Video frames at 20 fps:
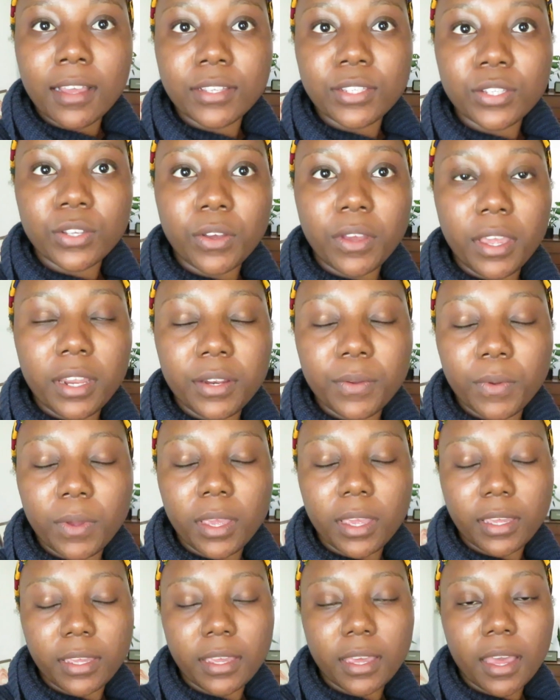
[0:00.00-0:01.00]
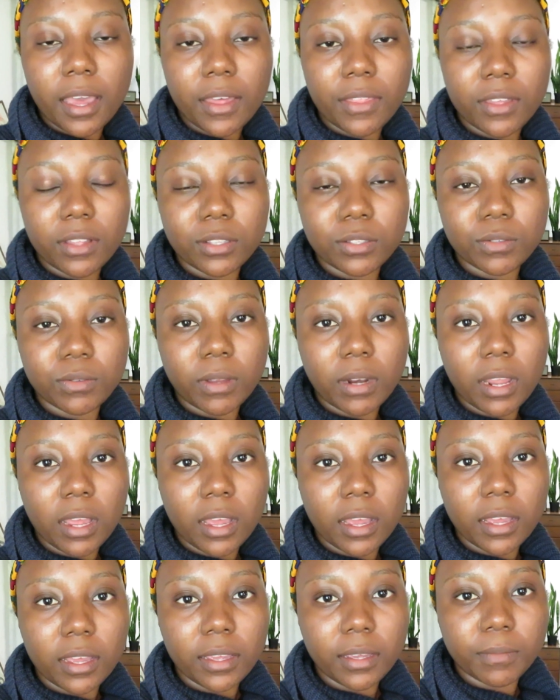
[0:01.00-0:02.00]
So anyway, yeah, that's what
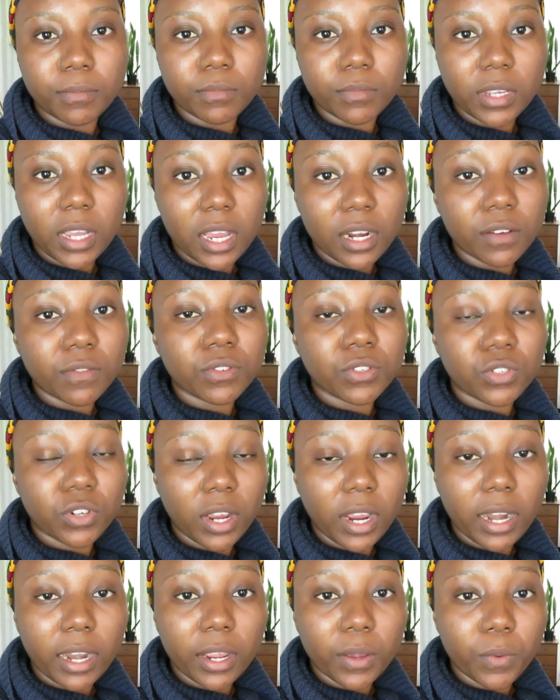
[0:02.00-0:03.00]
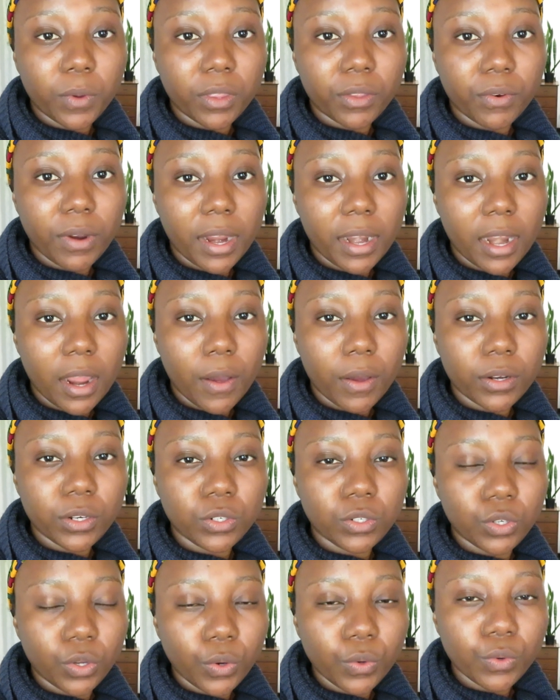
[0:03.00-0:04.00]
I'm kind of struggling with right now. I
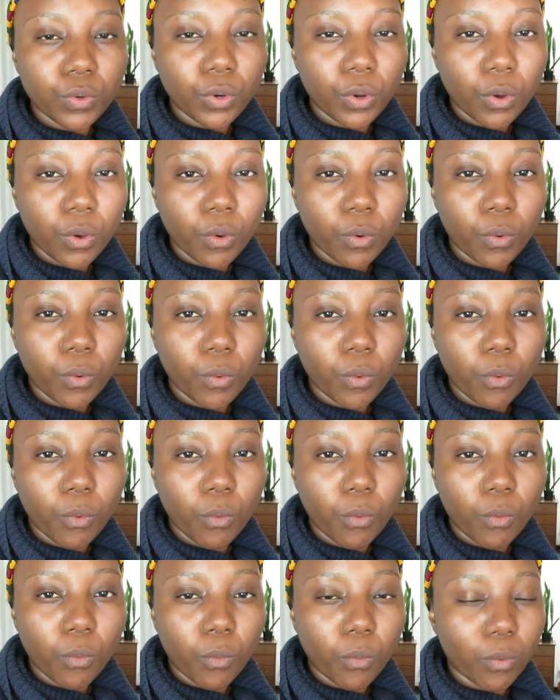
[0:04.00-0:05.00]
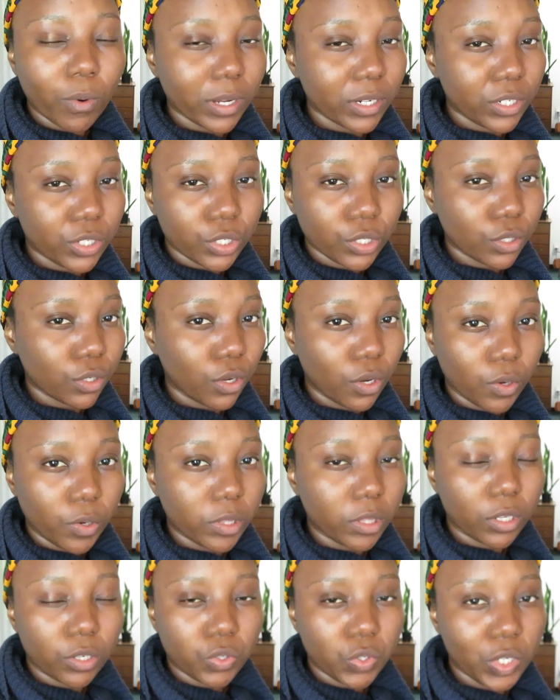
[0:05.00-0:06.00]
don't know what should go
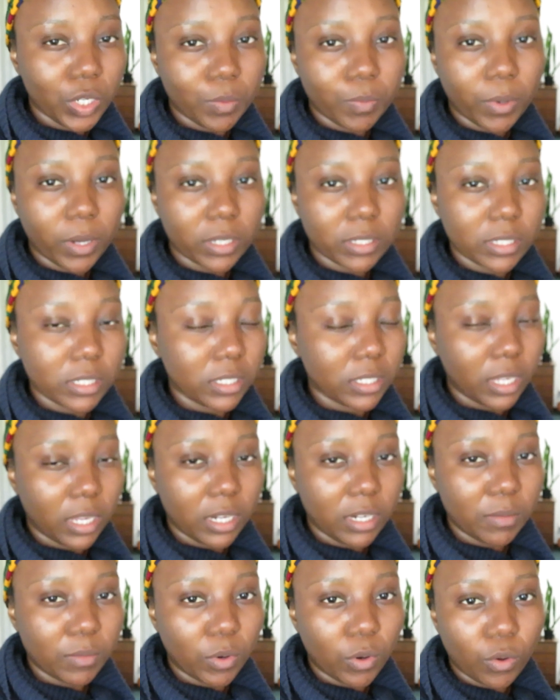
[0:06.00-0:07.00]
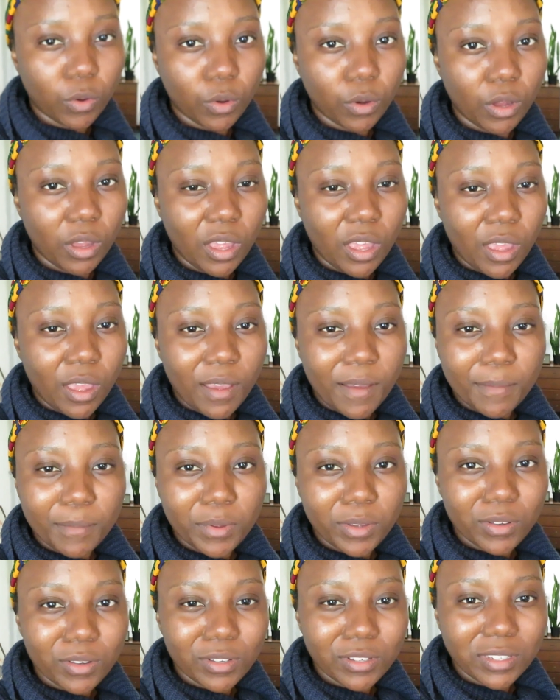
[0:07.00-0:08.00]
in the treat boxes anymore
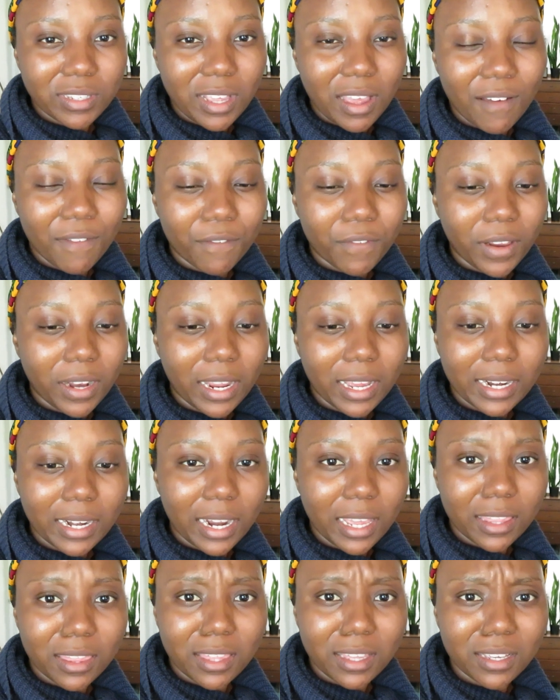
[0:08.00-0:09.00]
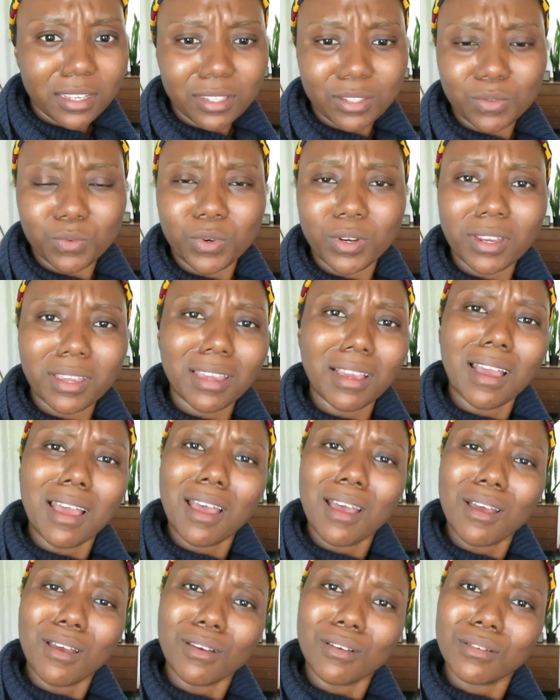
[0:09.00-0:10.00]
because I feel like nothing is working
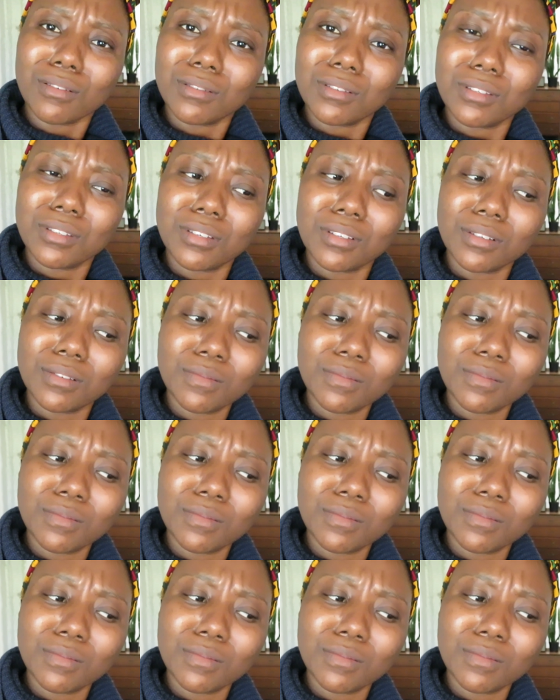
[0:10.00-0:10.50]
out.